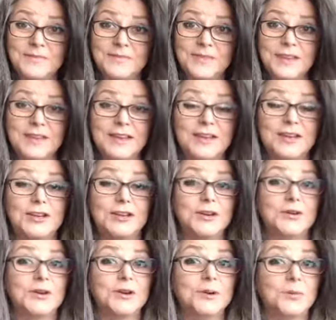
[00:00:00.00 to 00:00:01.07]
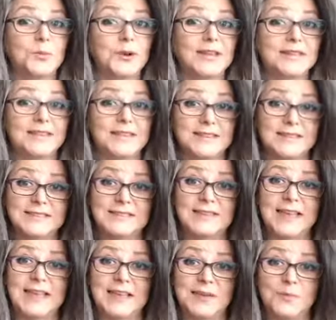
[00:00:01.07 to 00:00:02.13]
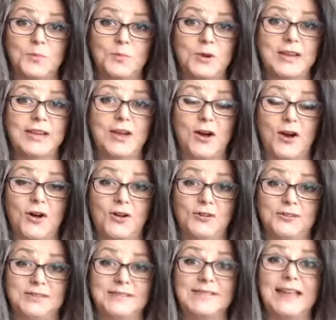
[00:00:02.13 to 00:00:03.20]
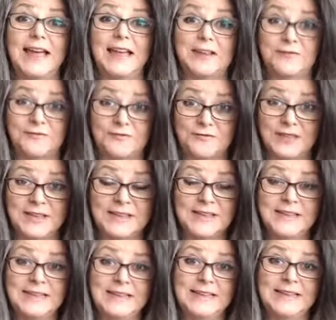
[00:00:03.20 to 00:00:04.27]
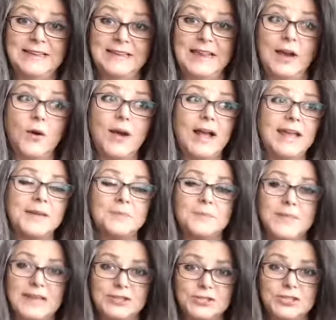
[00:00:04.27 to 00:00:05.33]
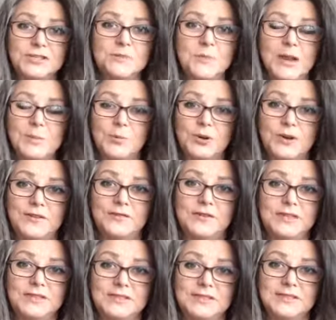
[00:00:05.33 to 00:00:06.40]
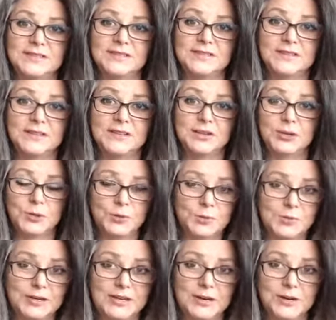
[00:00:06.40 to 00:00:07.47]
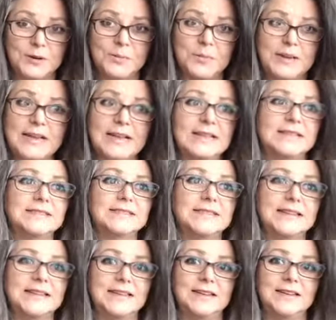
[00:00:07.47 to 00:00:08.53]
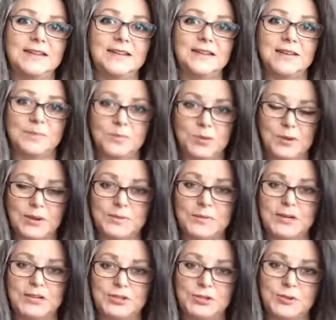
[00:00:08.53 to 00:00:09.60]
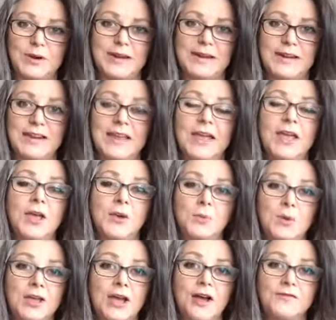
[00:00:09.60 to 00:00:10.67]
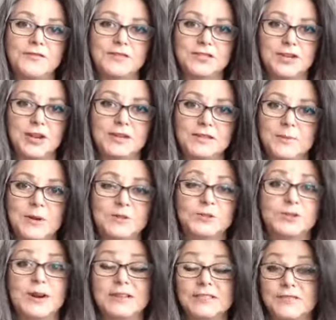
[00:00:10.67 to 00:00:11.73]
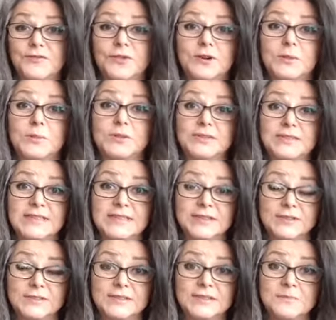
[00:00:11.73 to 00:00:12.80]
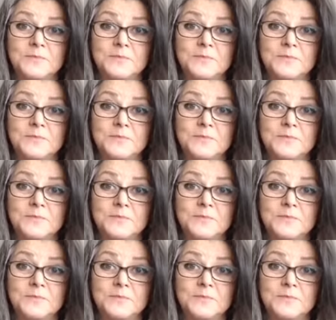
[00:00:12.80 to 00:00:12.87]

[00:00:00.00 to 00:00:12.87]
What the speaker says: then you can win this game we call life. Now, I mentioned my previous career because in employment and training, we often talked about transferable skills.